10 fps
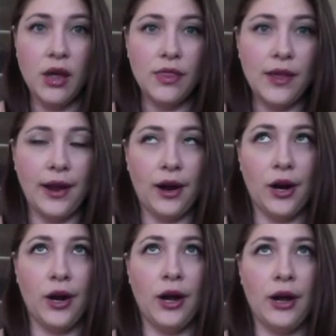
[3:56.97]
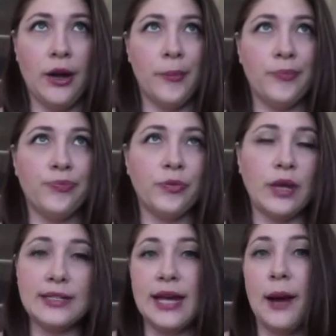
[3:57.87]
They are
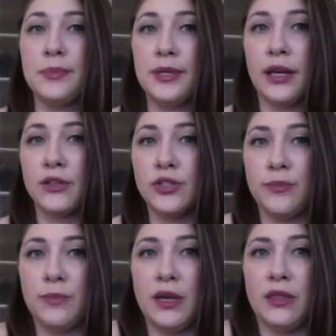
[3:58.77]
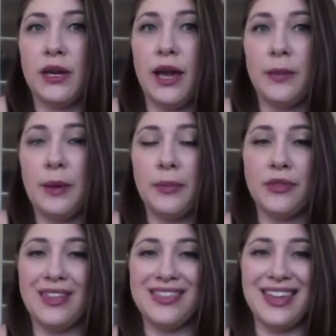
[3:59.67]
adapting to be the kind of people
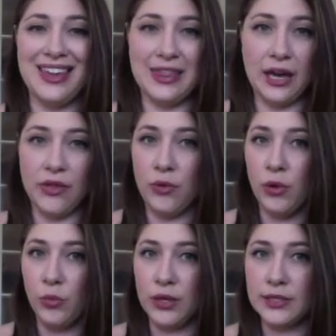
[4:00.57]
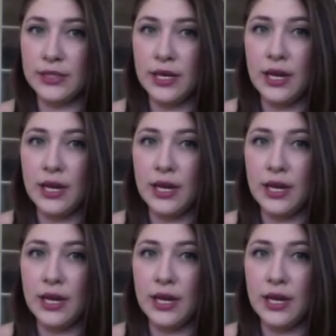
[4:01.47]
they think the other one wants,